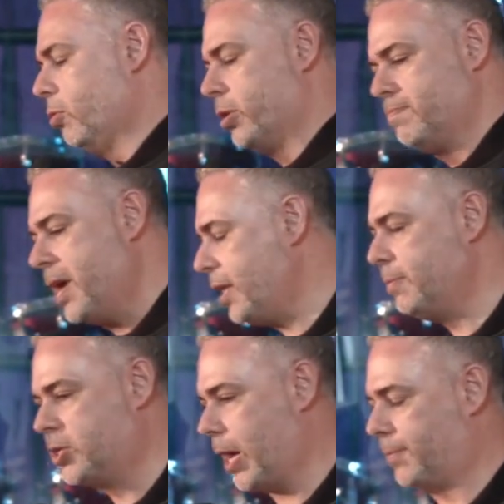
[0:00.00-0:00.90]
there's many
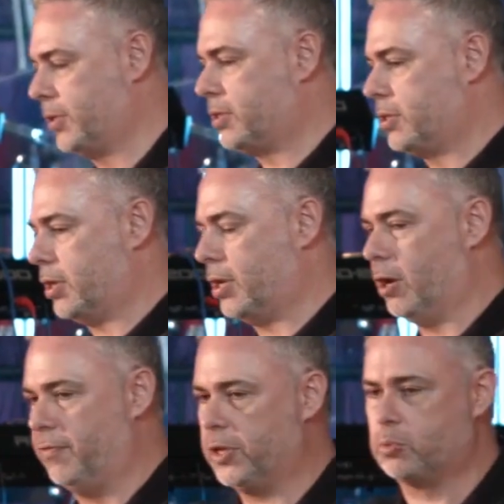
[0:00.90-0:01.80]
chapters uh,
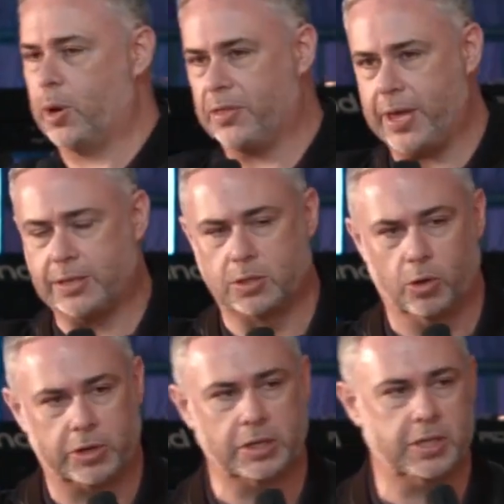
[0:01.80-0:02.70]
of this where they're
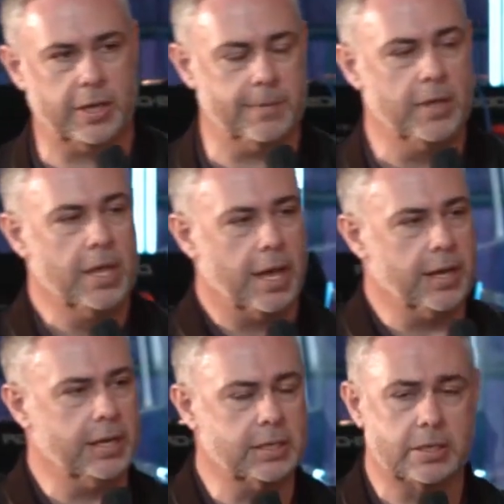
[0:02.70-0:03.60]
talking to him and
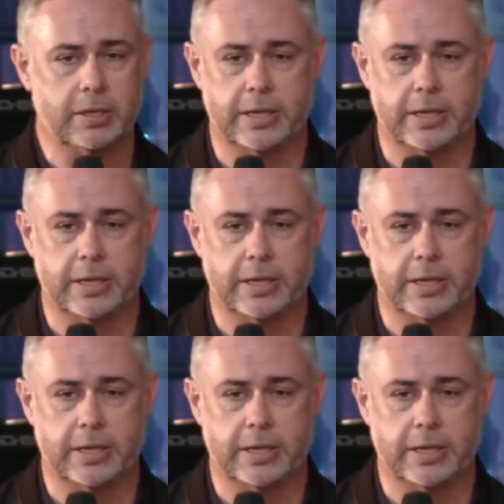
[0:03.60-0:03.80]
he's